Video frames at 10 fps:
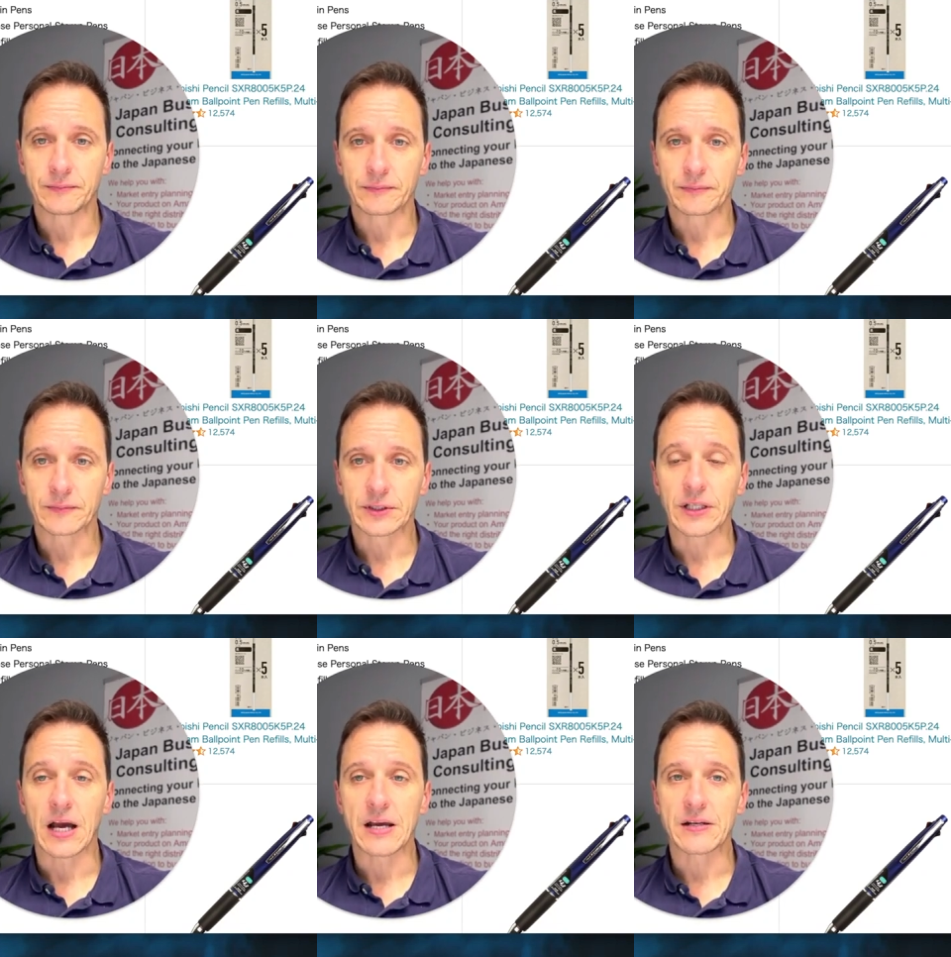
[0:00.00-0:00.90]

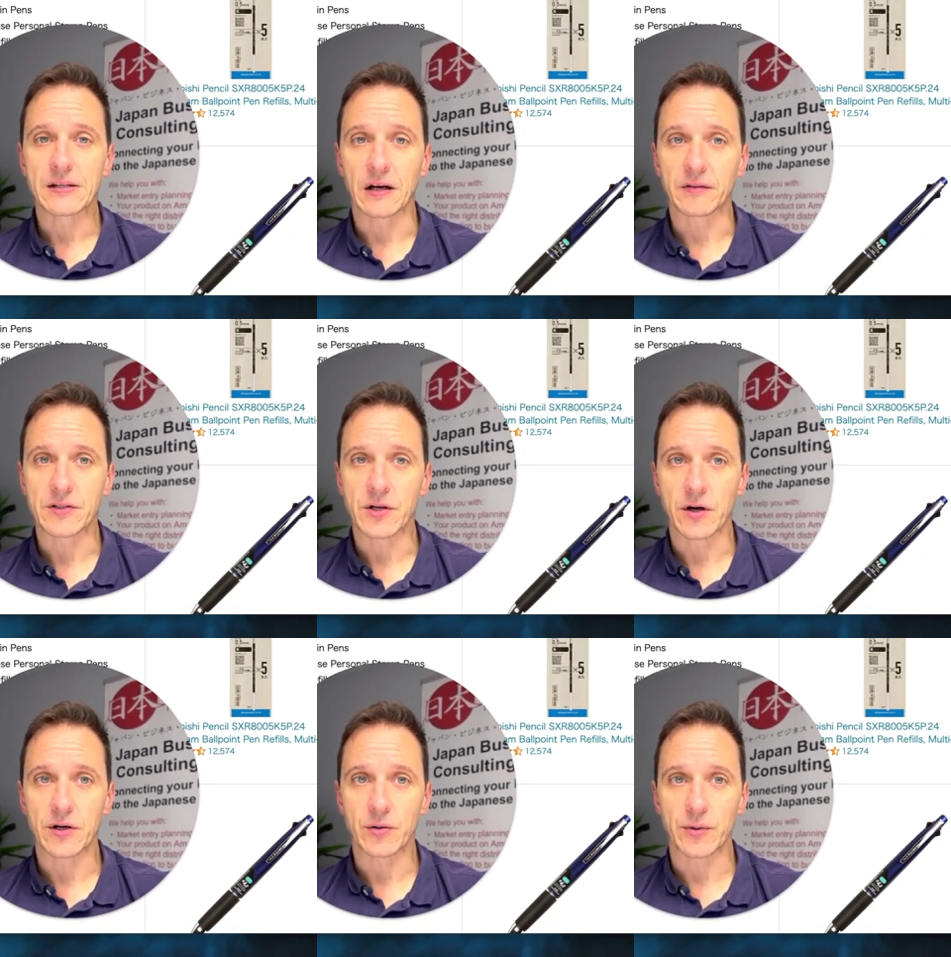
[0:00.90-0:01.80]
client
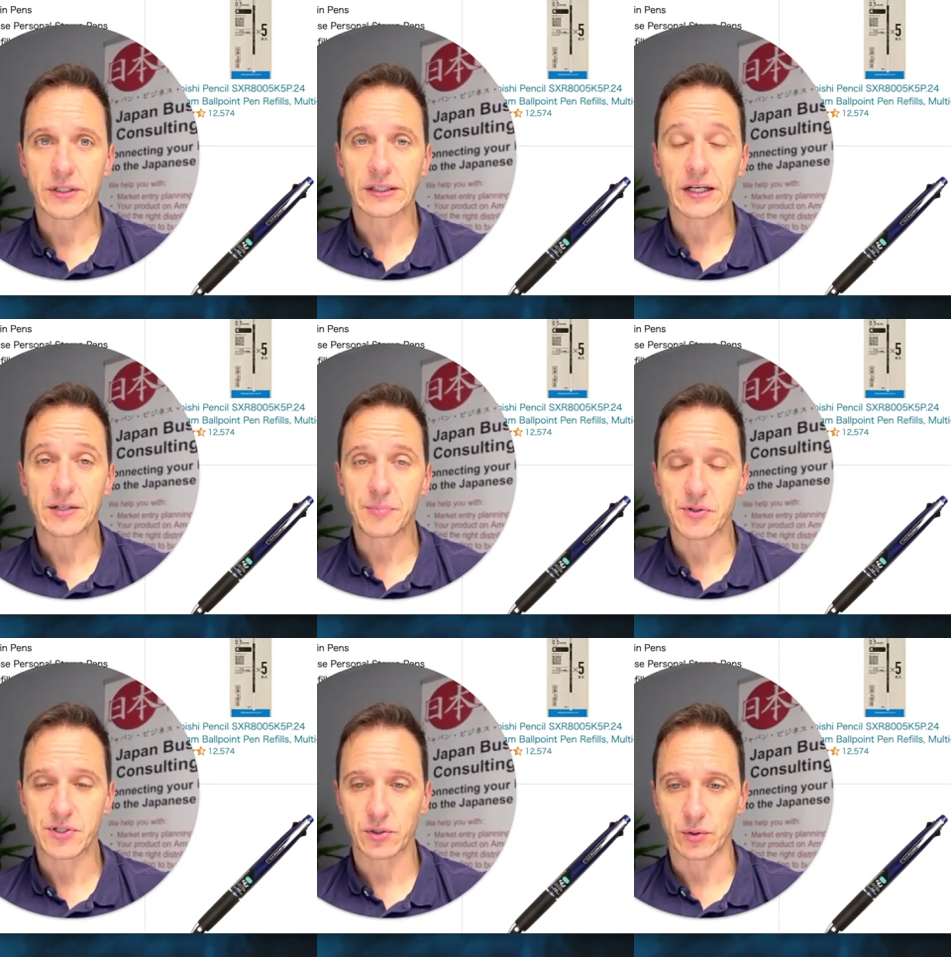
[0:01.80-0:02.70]
avatar or client
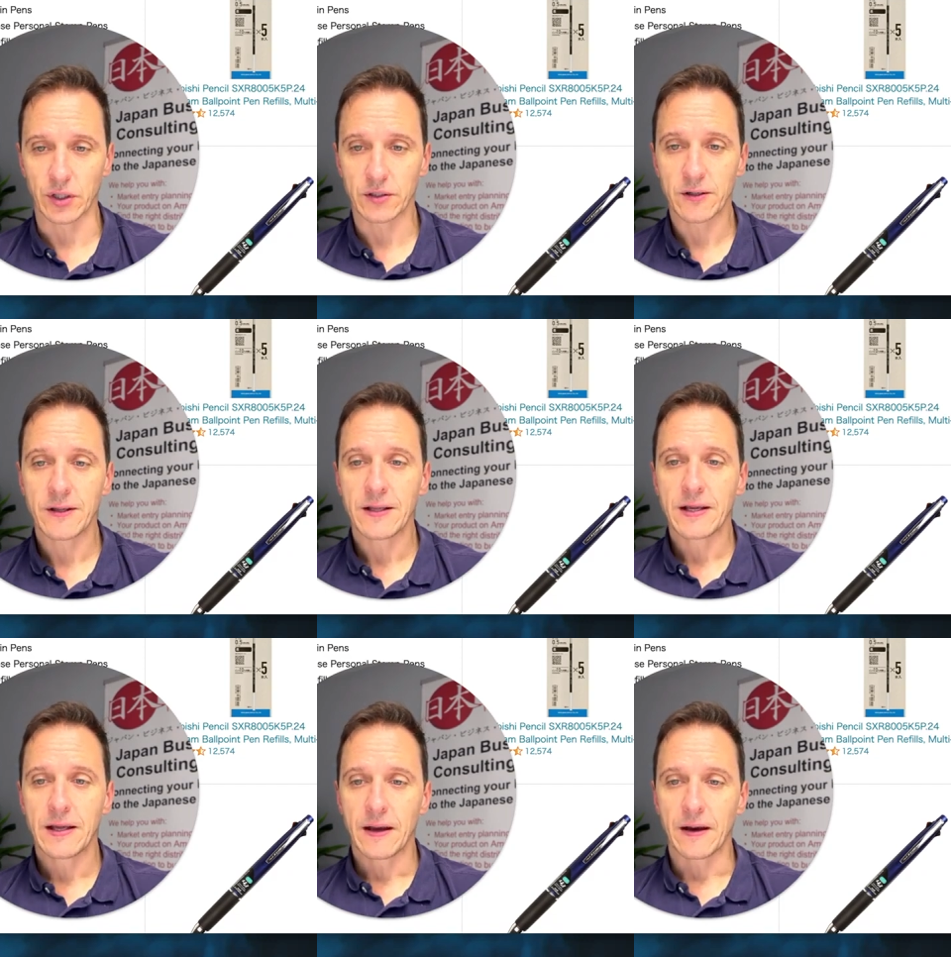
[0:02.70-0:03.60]
persona
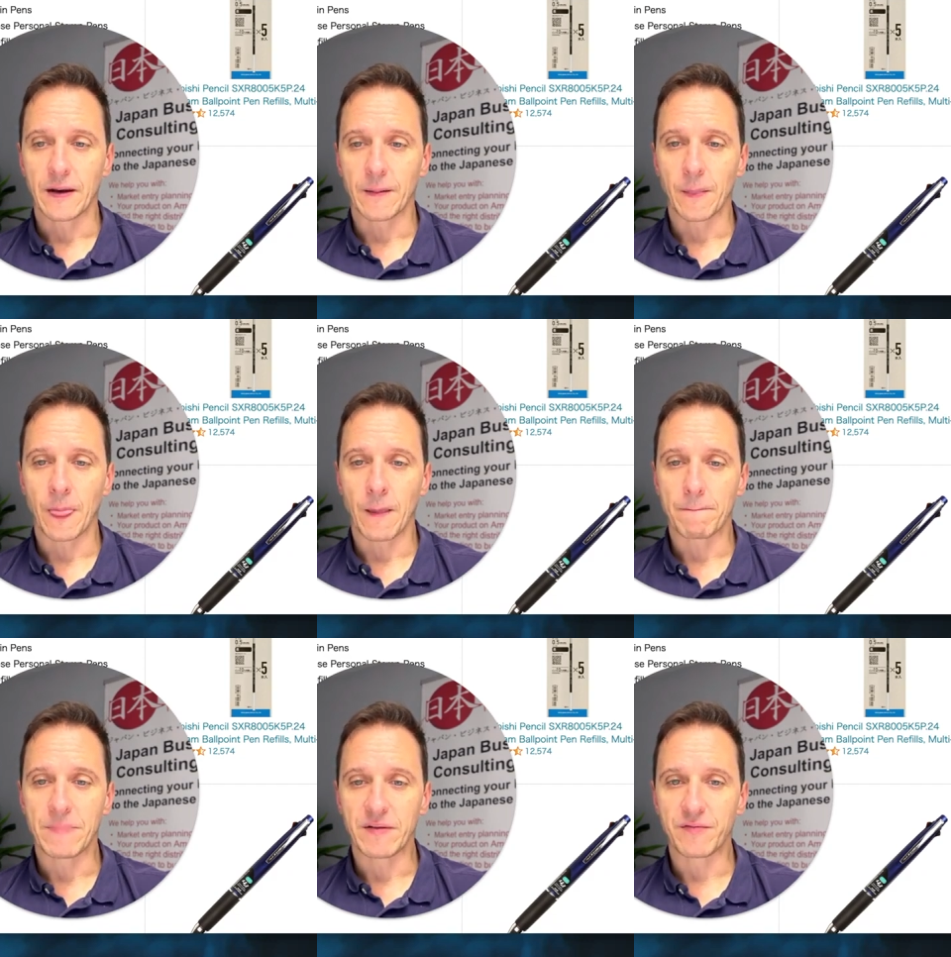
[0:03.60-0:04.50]

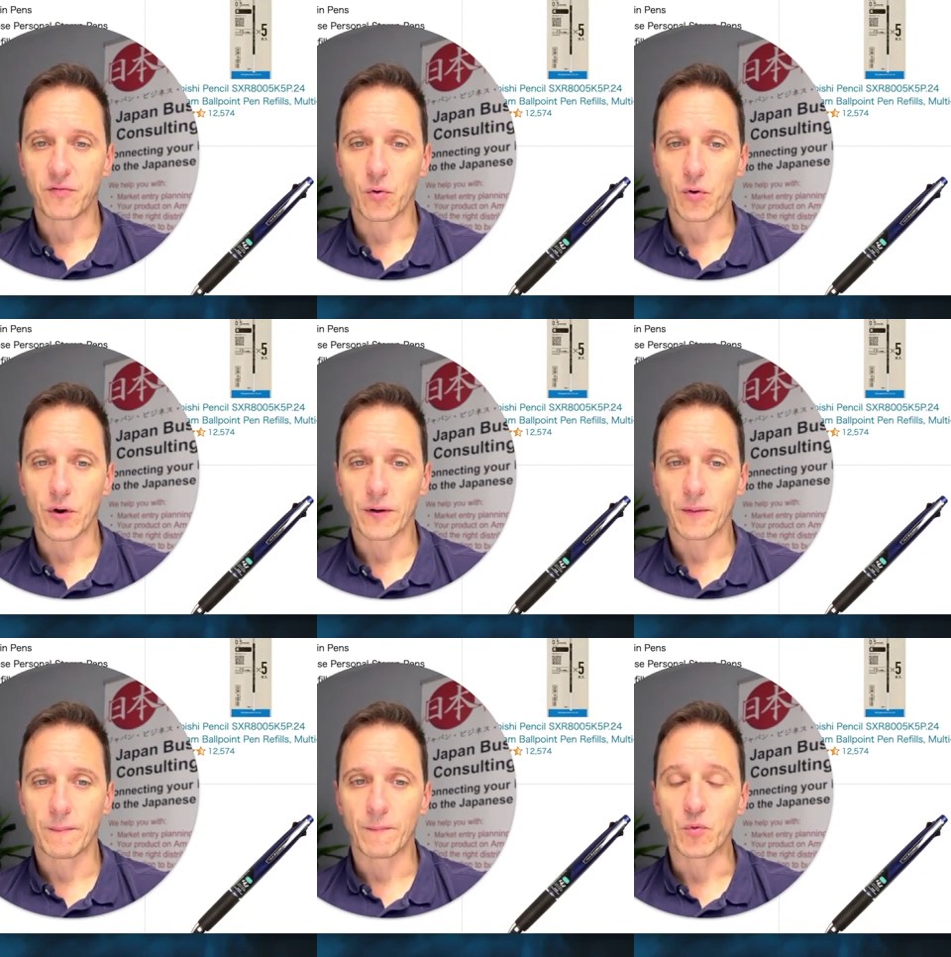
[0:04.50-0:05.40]

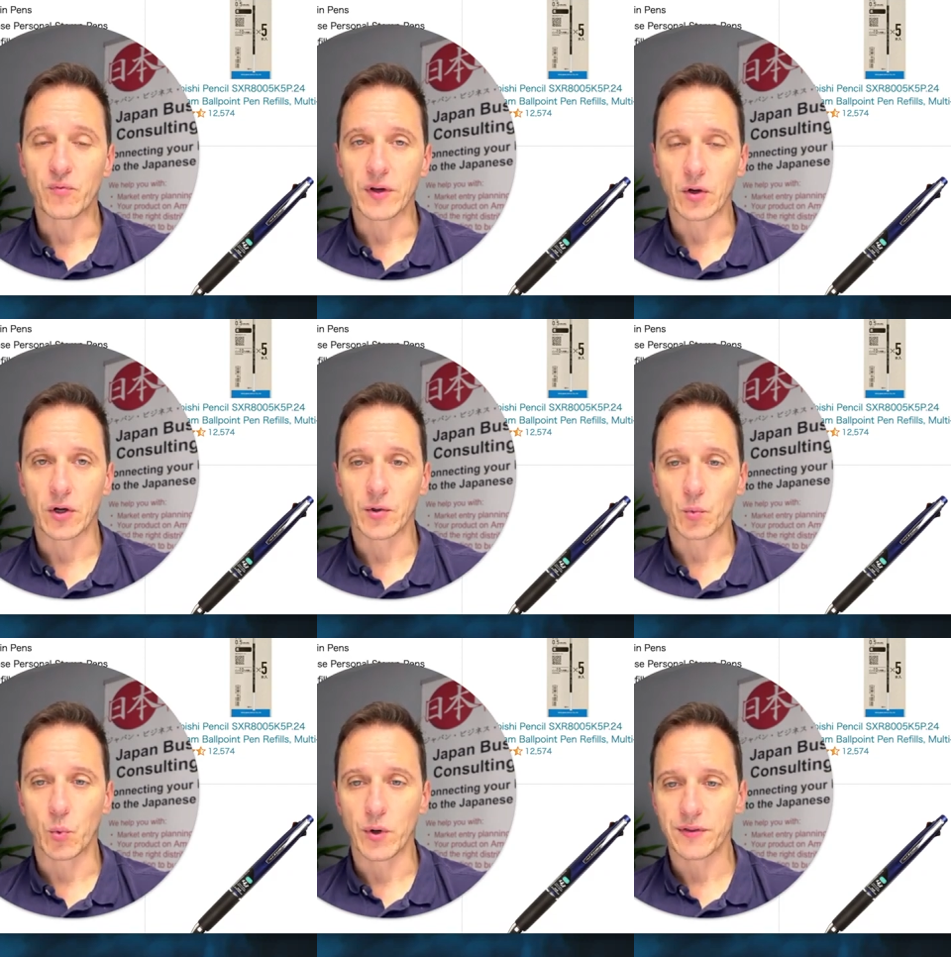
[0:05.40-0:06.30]
before moving on
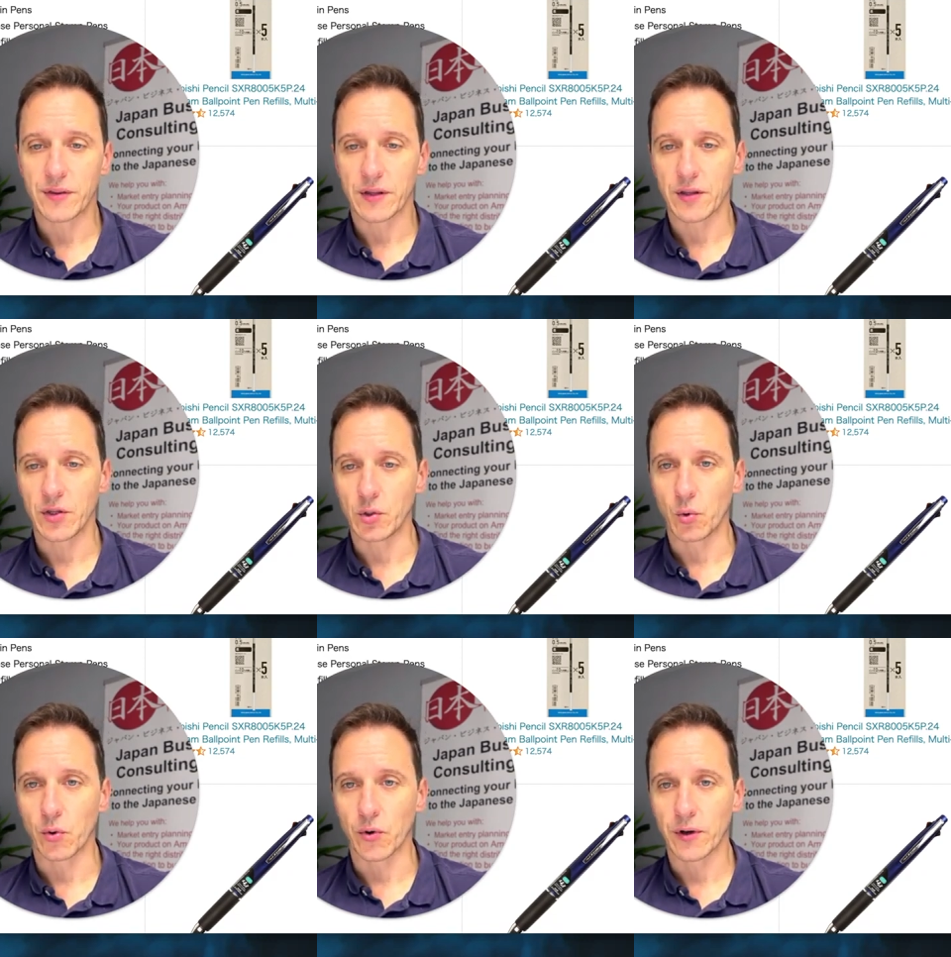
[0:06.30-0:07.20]
with
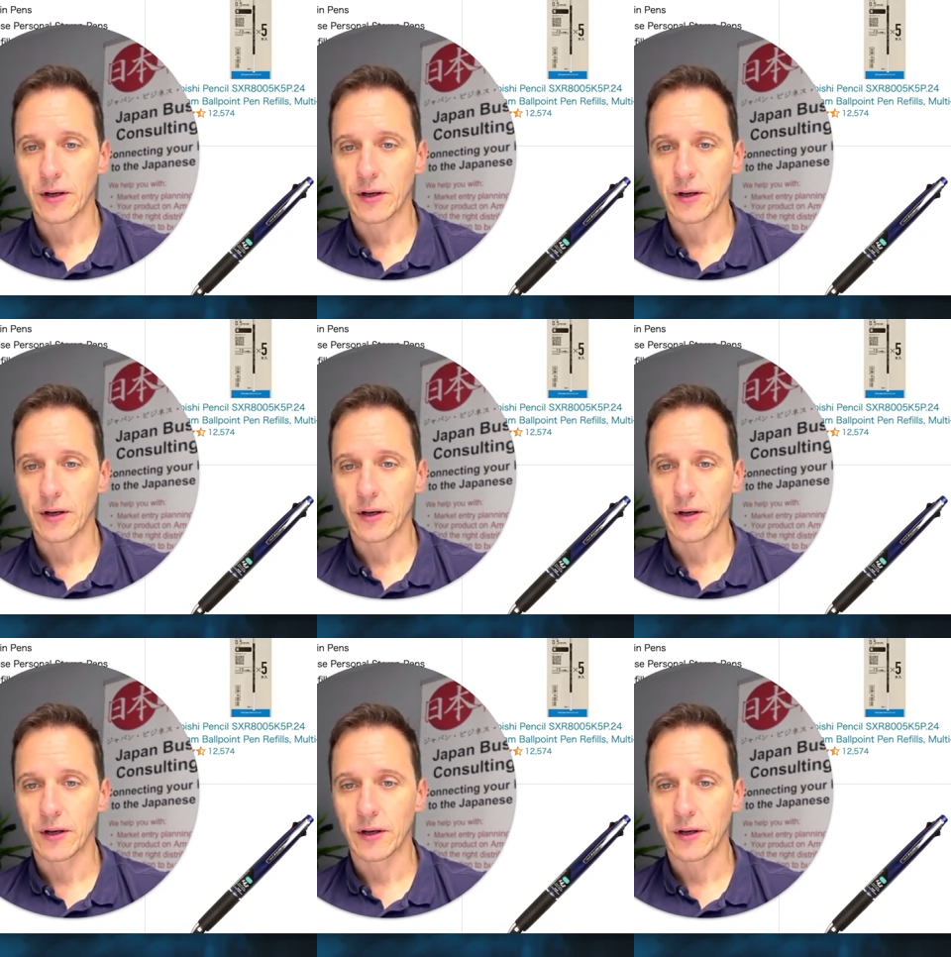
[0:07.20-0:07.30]
your